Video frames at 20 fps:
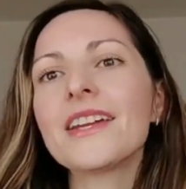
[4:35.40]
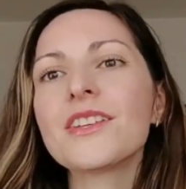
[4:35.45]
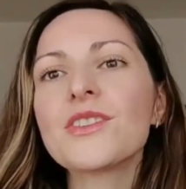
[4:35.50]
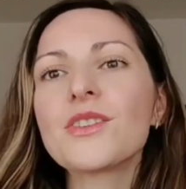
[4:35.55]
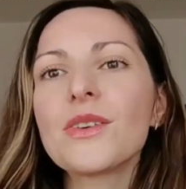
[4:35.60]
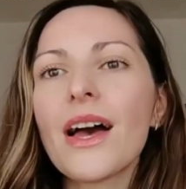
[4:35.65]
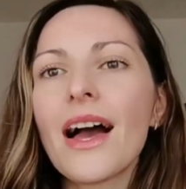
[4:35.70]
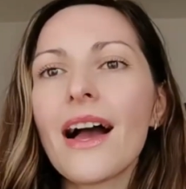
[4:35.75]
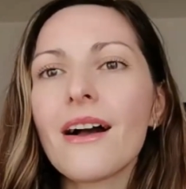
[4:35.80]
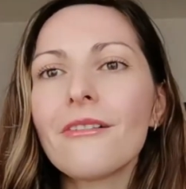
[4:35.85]
like
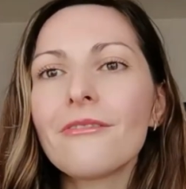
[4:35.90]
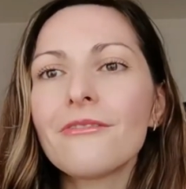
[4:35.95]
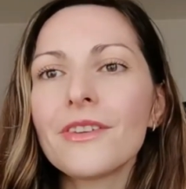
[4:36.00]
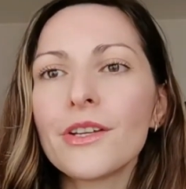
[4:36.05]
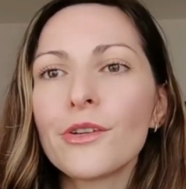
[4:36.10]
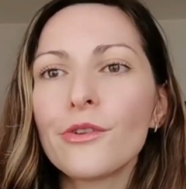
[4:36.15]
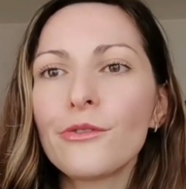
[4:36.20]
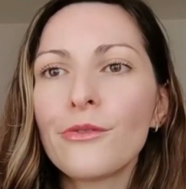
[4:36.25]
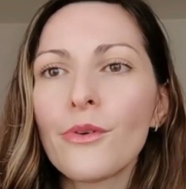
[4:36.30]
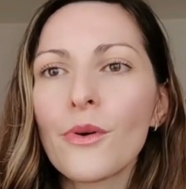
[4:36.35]
to
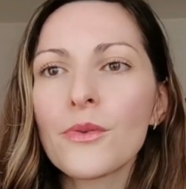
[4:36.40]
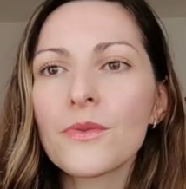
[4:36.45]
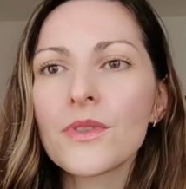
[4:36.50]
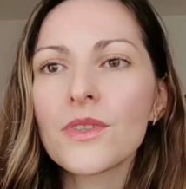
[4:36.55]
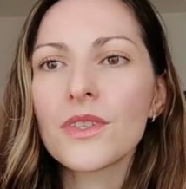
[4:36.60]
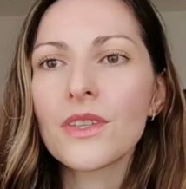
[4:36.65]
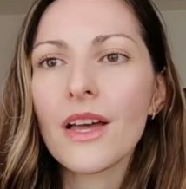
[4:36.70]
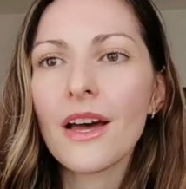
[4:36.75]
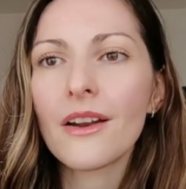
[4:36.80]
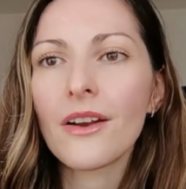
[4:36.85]
have
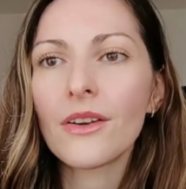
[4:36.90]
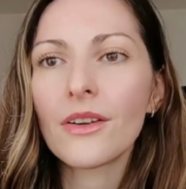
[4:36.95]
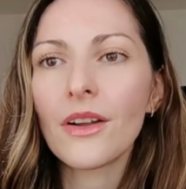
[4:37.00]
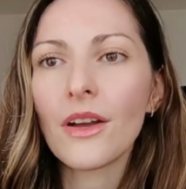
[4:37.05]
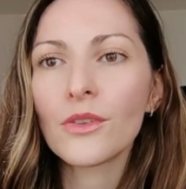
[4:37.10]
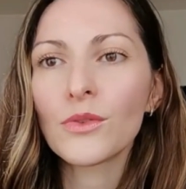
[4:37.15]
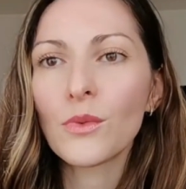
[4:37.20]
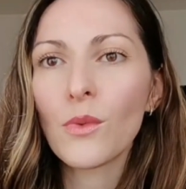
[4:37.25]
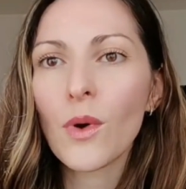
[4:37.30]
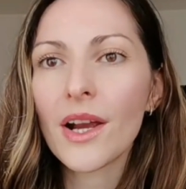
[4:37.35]
earphones that are
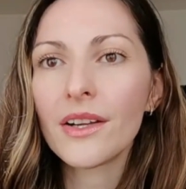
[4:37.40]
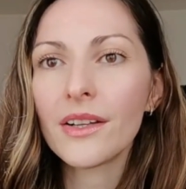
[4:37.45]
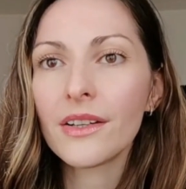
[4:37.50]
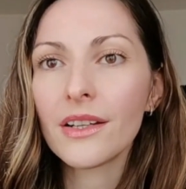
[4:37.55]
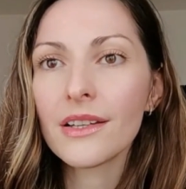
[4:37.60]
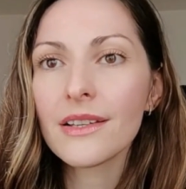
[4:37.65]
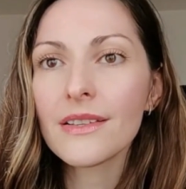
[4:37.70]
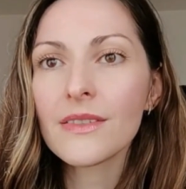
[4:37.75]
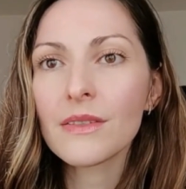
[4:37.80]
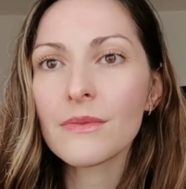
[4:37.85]
not
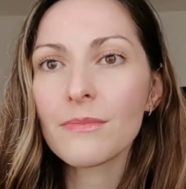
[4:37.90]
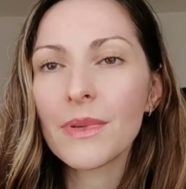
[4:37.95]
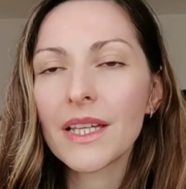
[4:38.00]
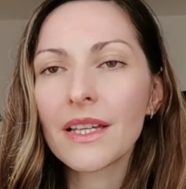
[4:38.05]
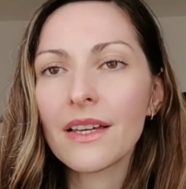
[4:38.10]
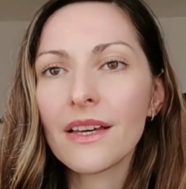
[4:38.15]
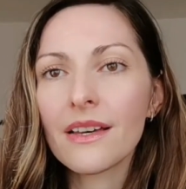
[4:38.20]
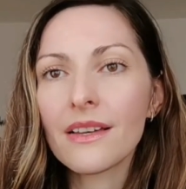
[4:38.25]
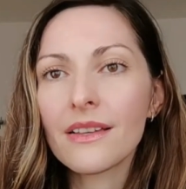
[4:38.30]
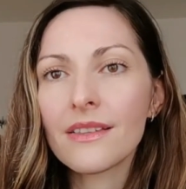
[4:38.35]
wireless
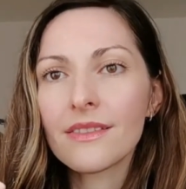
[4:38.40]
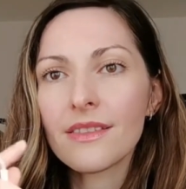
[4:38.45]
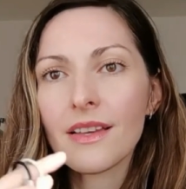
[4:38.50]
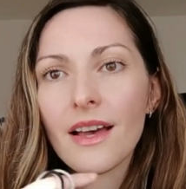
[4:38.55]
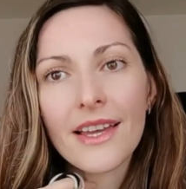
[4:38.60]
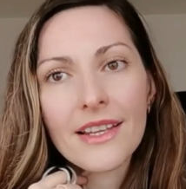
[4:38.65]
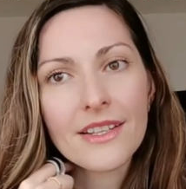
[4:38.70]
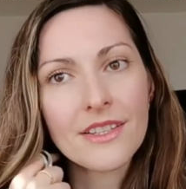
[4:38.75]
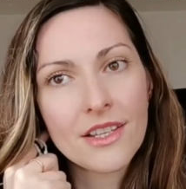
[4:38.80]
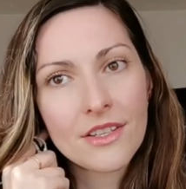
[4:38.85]
because
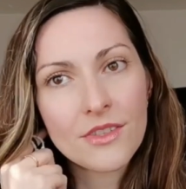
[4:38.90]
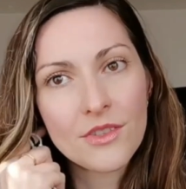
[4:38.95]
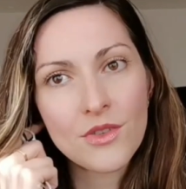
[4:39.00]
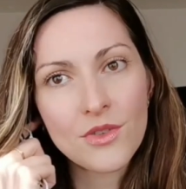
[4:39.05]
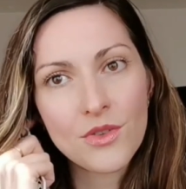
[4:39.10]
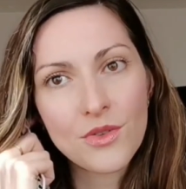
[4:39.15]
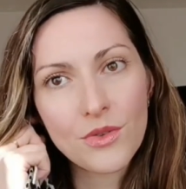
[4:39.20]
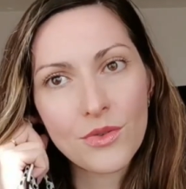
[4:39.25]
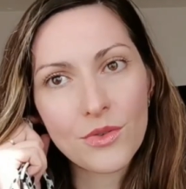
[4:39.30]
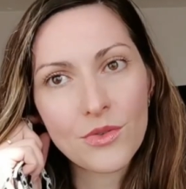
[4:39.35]
I tend
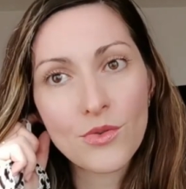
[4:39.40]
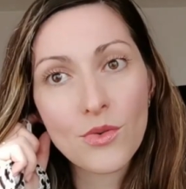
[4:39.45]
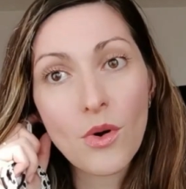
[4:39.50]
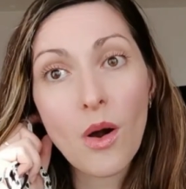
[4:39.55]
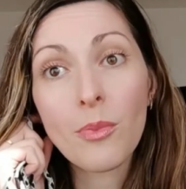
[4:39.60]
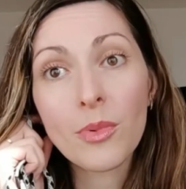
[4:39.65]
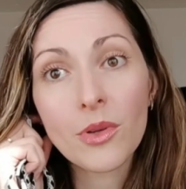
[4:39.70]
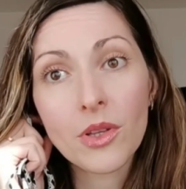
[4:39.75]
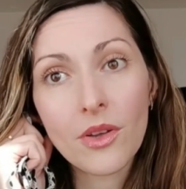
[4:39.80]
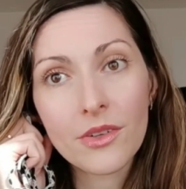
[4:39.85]
to
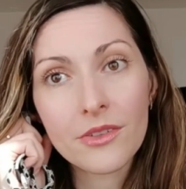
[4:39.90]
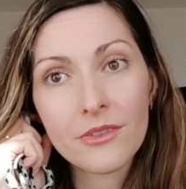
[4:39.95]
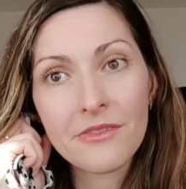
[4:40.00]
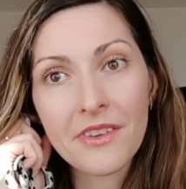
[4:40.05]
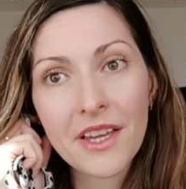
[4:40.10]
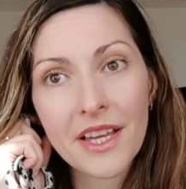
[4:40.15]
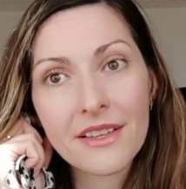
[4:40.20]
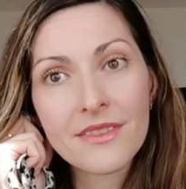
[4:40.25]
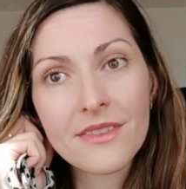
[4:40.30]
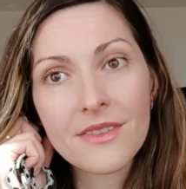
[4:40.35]
drop a lot of
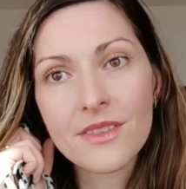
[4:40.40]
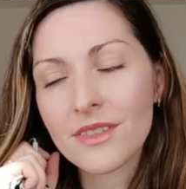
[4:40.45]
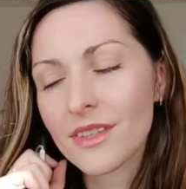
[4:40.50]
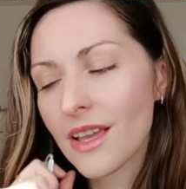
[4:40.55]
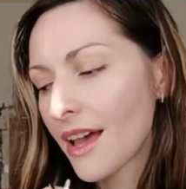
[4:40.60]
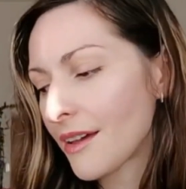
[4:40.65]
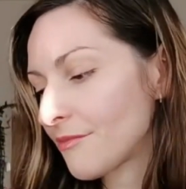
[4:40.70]
things.